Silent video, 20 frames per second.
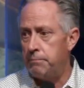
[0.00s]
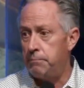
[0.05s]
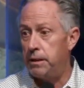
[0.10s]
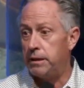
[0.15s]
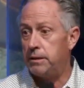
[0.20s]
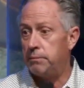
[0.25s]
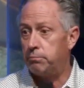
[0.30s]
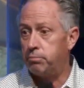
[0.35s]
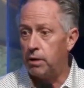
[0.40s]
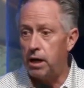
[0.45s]

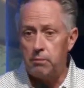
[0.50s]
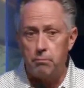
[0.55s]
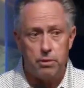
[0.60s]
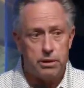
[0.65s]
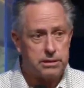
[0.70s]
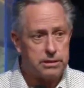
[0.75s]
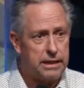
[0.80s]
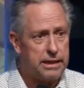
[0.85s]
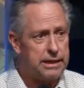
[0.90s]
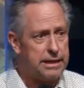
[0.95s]
But the problem
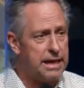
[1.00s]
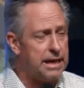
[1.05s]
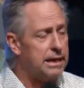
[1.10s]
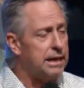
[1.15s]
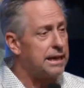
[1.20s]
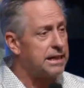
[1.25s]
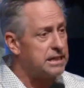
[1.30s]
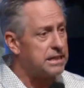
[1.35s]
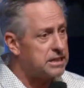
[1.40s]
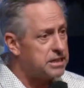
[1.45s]
was it
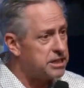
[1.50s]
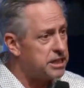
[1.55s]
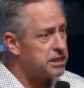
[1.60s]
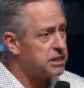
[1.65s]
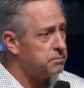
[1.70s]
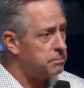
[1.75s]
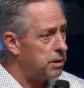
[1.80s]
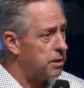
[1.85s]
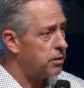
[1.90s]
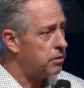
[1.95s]
had like a
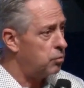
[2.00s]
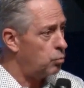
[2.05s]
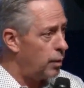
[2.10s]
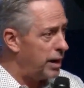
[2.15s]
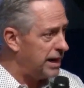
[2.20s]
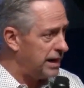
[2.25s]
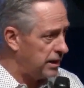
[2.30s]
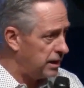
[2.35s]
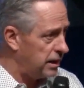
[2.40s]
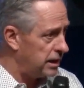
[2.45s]
six month
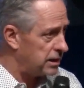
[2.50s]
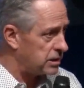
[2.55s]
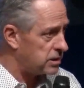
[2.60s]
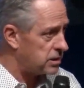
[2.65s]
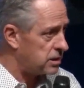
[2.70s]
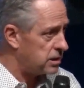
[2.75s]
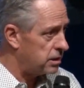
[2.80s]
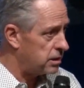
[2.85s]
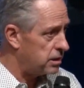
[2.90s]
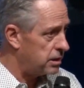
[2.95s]
waiting
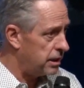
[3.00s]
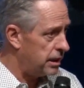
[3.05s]
list.